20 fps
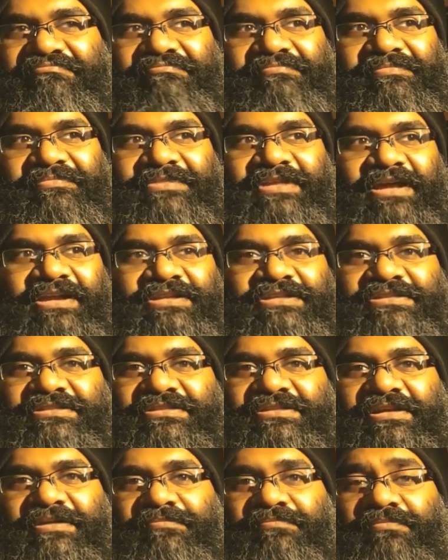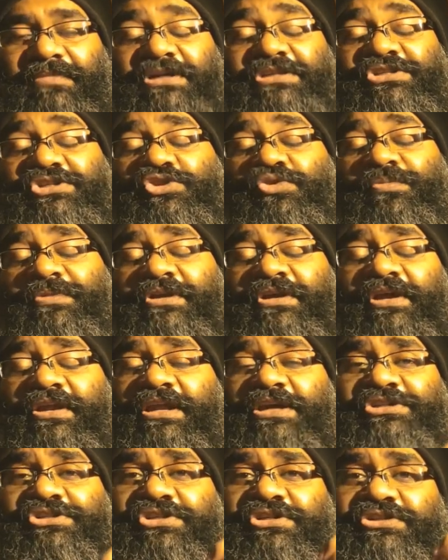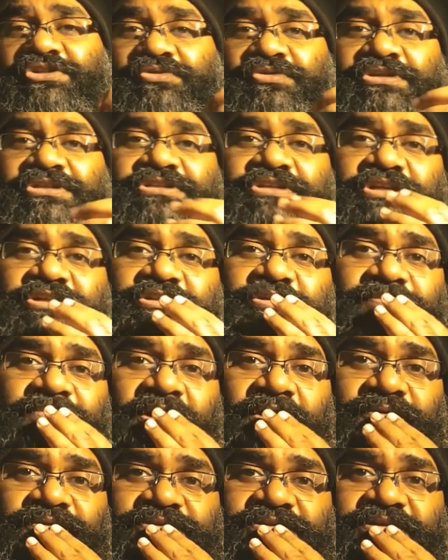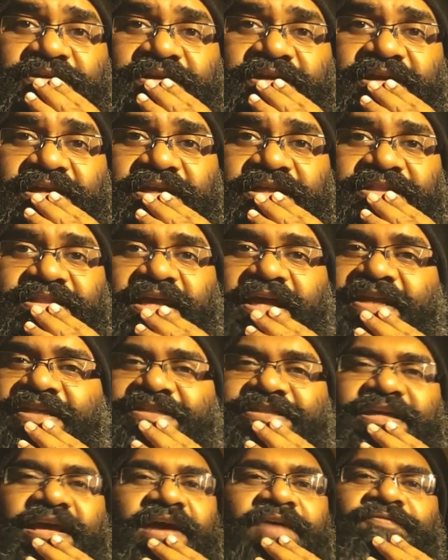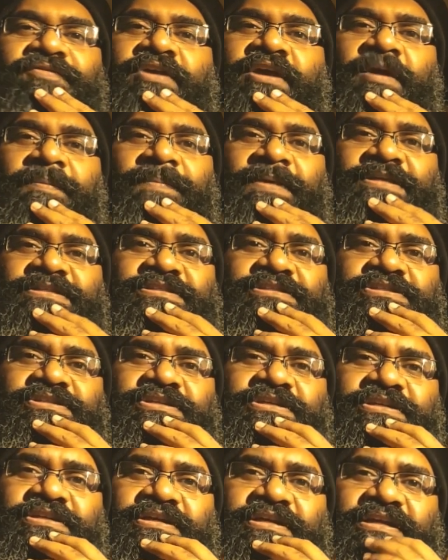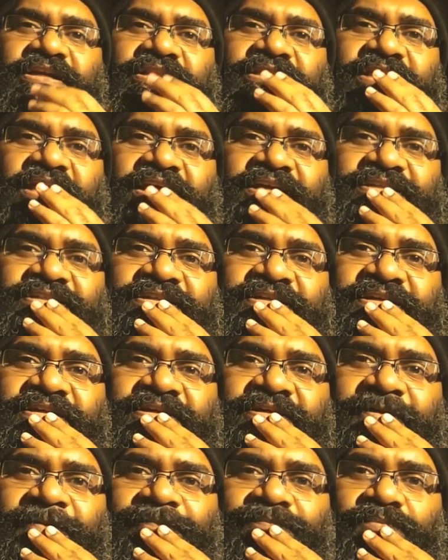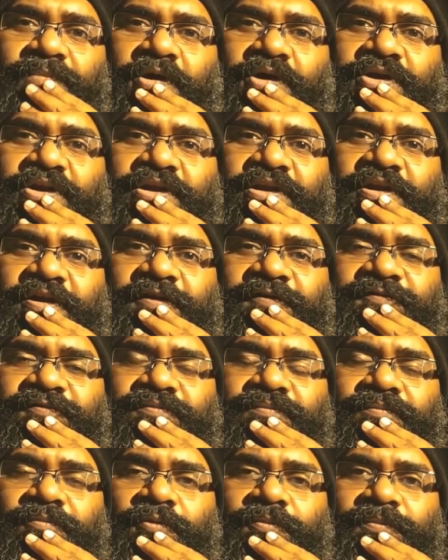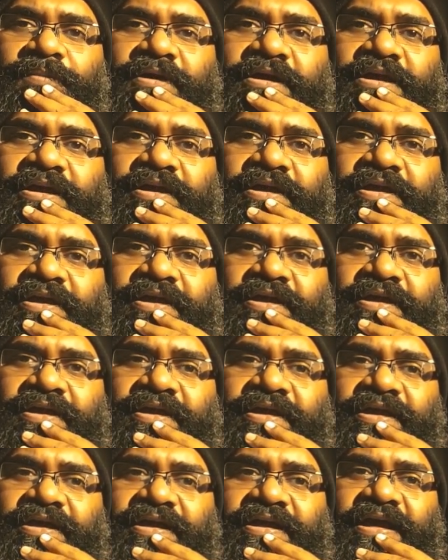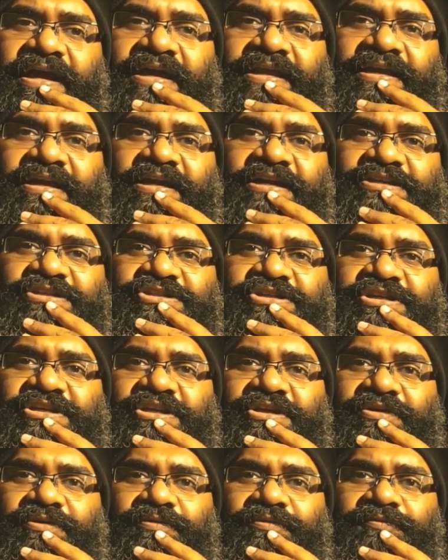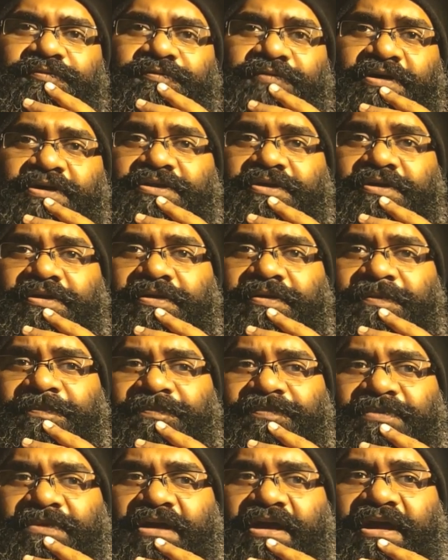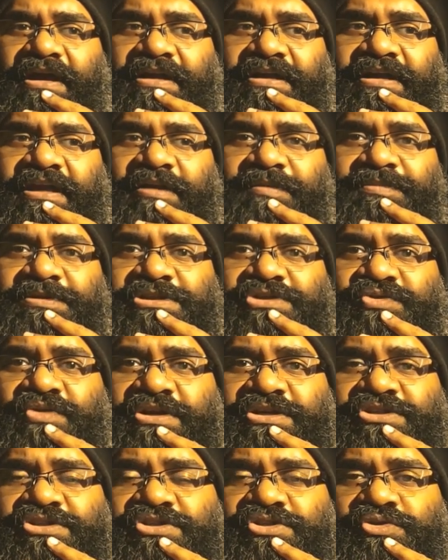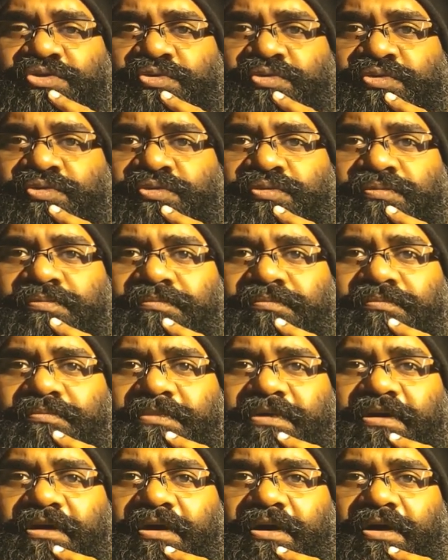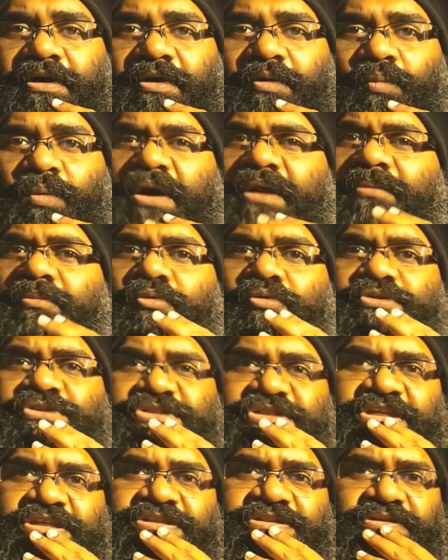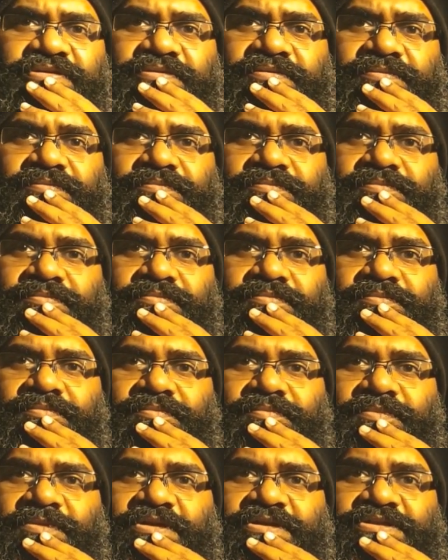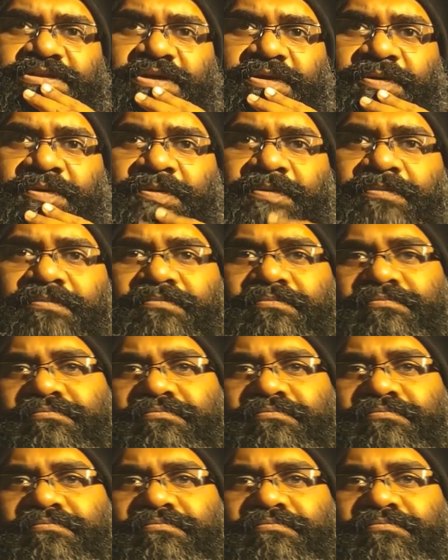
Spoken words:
There is much human connection to discuss about. There is every capacity that Modern Love Mumbai can continue further and can be stretched to one more season. So